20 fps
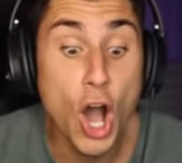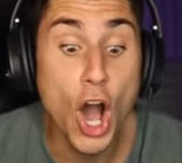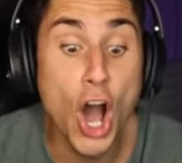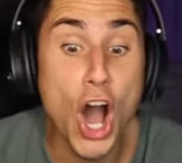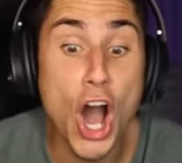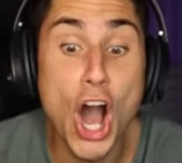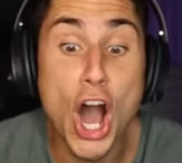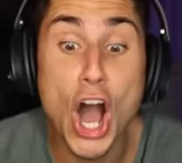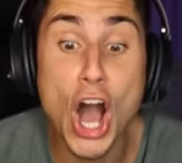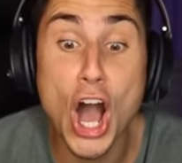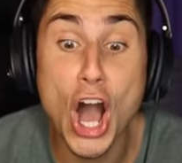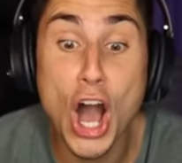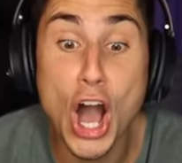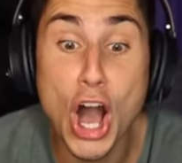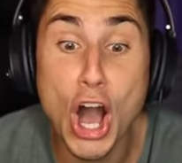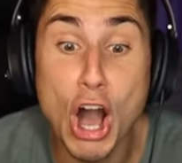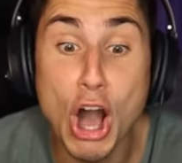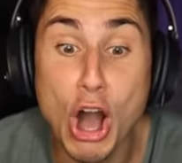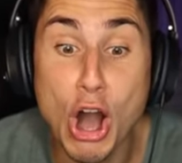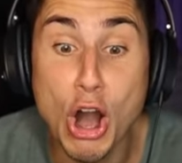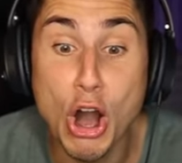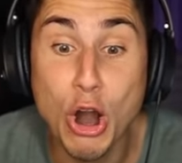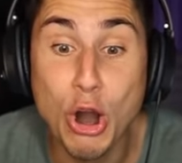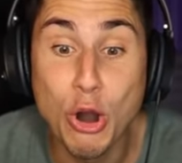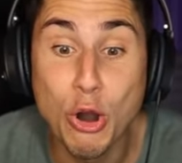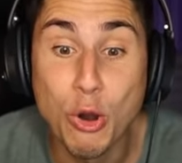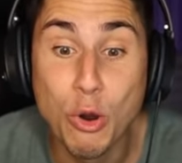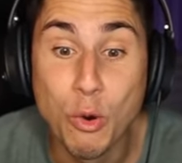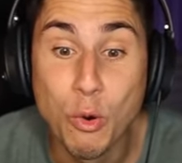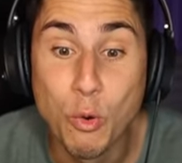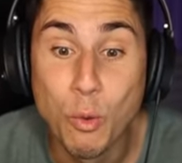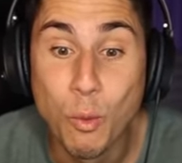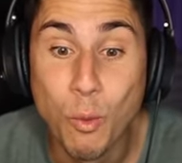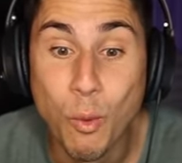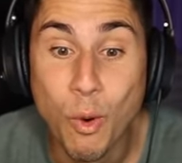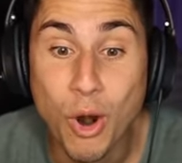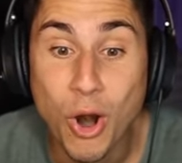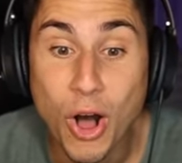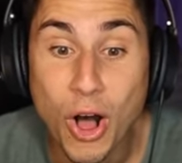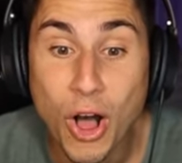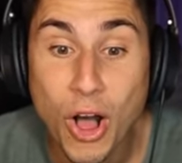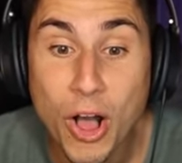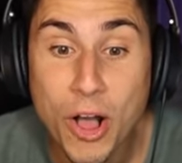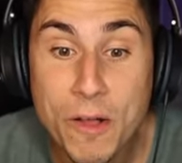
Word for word: Oh!